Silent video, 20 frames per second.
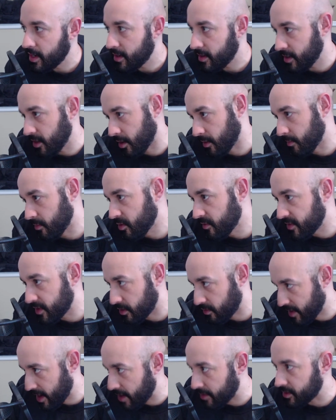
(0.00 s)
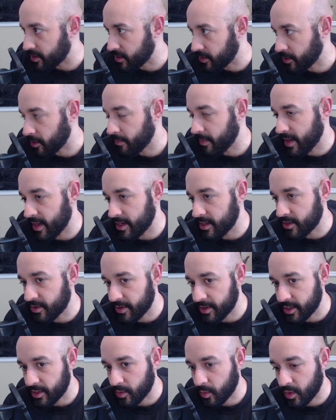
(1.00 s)
you know, moving around a little bit
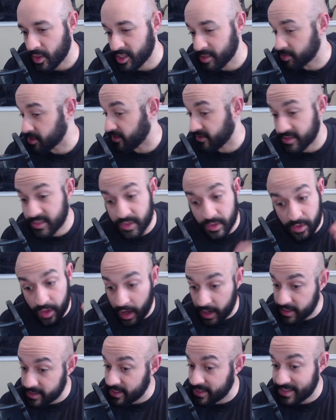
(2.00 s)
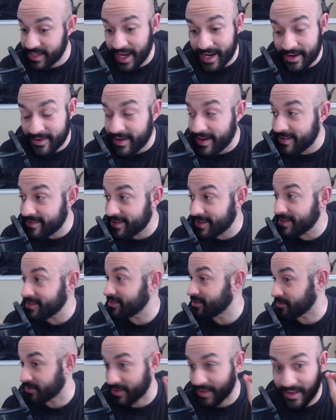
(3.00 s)
during your worship service, so long as it's not crazy,
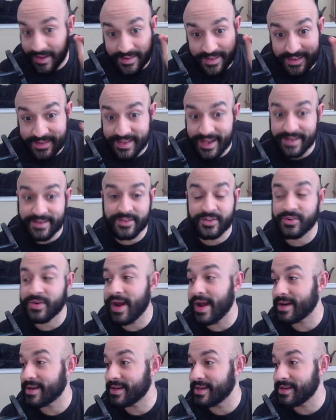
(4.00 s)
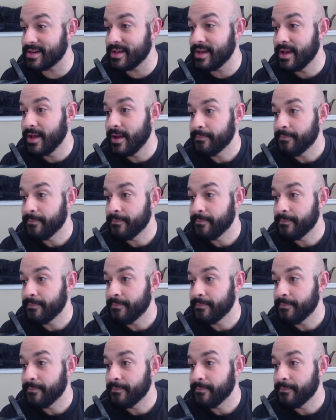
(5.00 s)
so as long as it's not distracting.